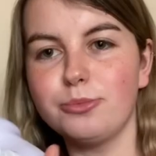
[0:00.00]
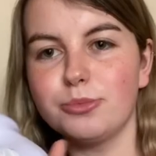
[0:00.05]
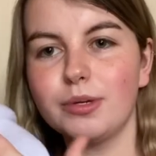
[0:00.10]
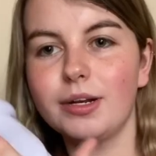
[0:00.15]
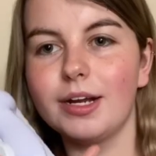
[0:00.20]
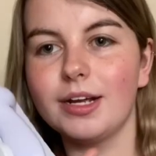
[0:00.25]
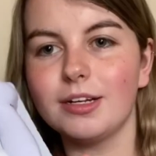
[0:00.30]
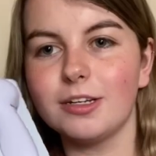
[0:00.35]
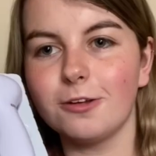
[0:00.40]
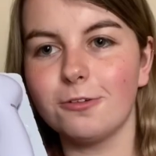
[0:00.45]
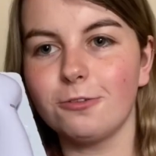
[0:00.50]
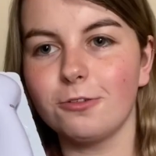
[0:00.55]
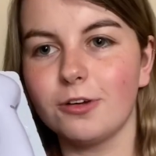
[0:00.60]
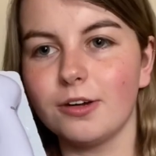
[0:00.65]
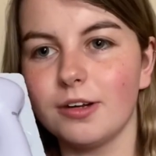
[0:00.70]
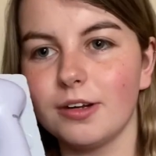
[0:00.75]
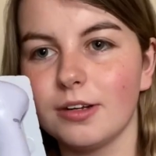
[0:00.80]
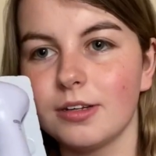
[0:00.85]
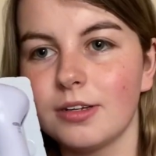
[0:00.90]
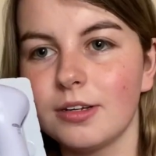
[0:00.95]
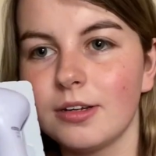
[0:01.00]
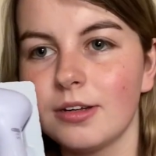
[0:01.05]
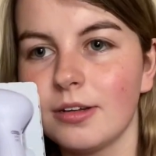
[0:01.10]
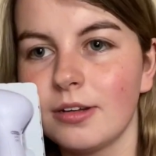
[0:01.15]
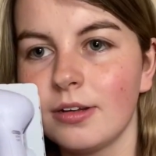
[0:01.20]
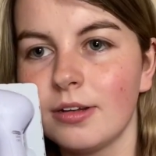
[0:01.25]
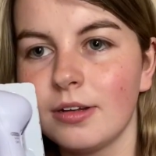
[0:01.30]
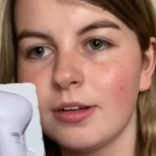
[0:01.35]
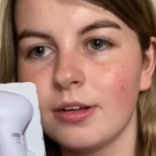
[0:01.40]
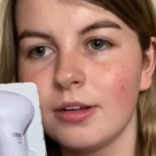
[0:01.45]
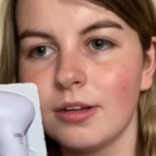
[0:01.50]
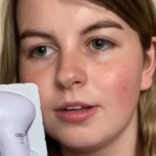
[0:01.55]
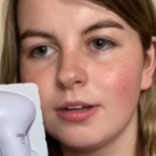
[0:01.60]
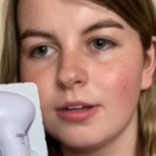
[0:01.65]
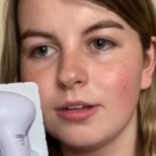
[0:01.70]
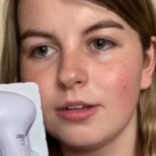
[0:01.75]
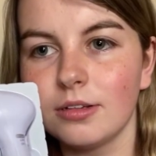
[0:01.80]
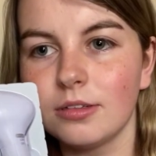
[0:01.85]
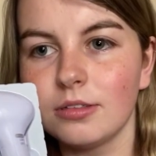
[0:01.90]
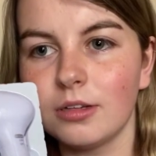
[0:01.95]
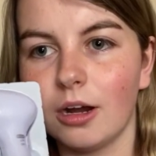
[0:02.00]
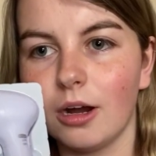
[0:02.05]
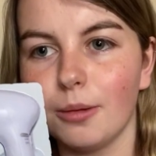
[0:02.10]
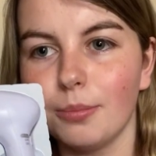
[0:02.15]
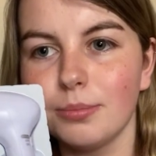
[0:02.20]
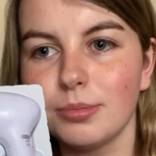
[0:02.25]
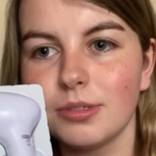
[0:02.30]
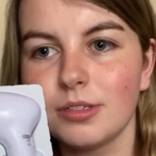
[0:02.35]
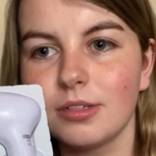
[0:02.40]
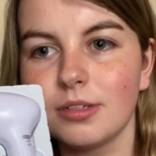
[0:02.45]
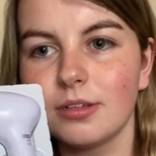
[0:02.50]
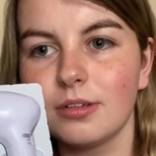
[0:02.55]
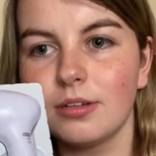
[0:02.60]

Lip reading: with like different tops.